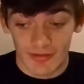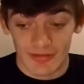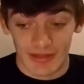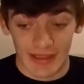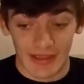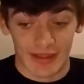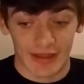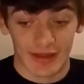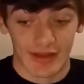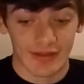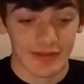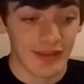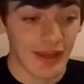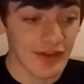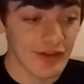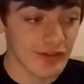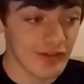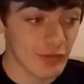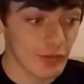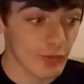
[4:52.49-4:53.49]
Like
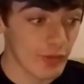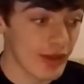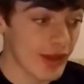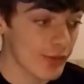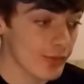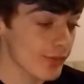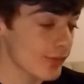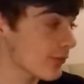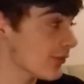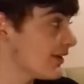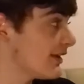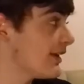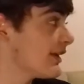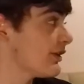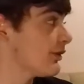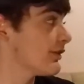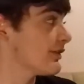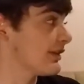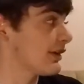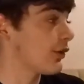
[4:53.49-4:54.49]
that is
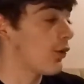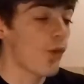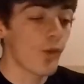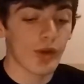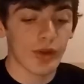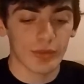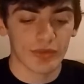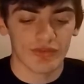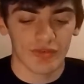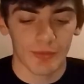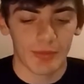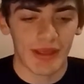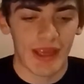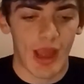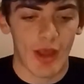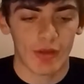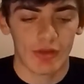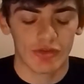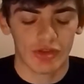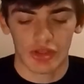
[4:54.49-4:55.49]
ridiculous. And Corey was flipping
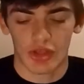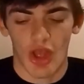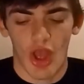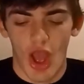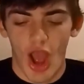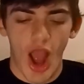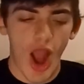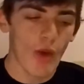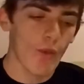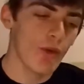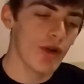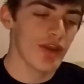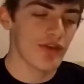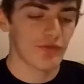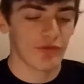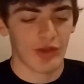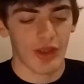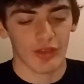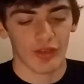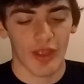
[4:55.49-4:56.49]
out. He was like, I won't
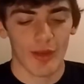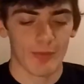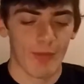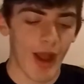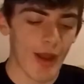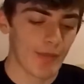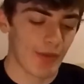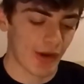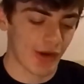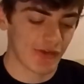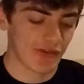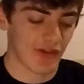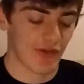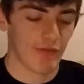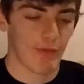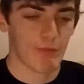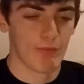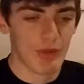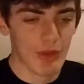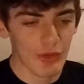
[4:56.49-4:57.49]
even let my parents
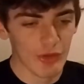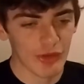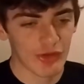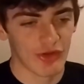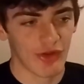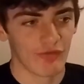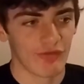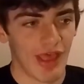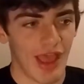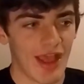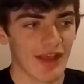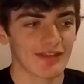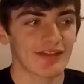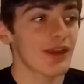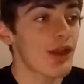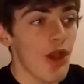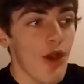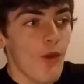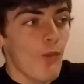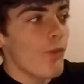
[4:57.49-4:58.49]
have a million of that. It's
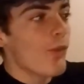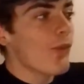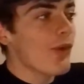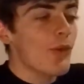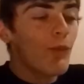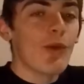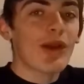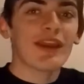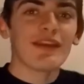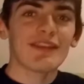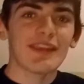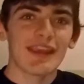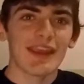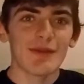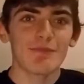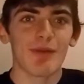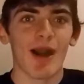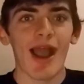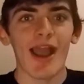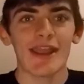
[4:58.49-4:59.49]
like, what, what can the
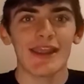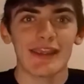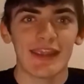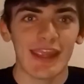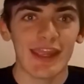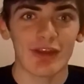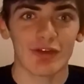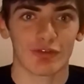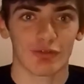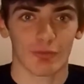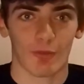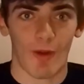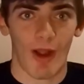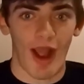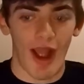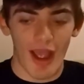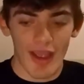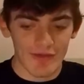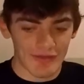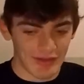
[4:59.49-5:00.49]
kid buy? He can't
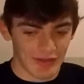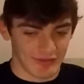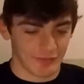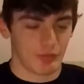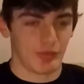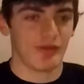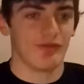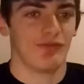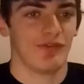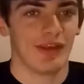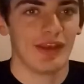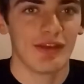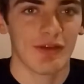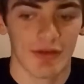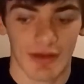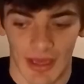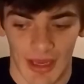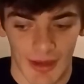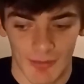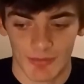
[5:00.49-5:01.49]
drive. He doesn't play
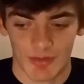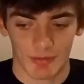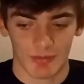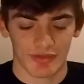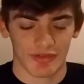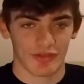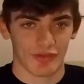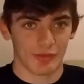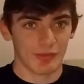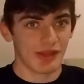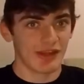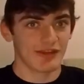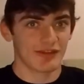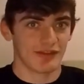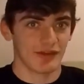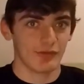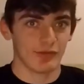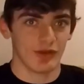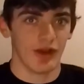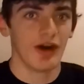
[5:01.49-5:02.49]
video games. I'm assuming
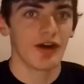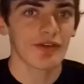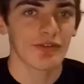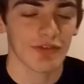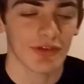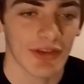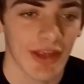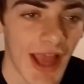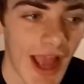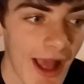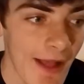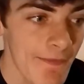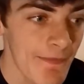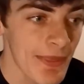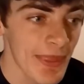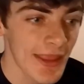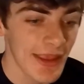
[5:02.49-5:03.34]
he's too young for that.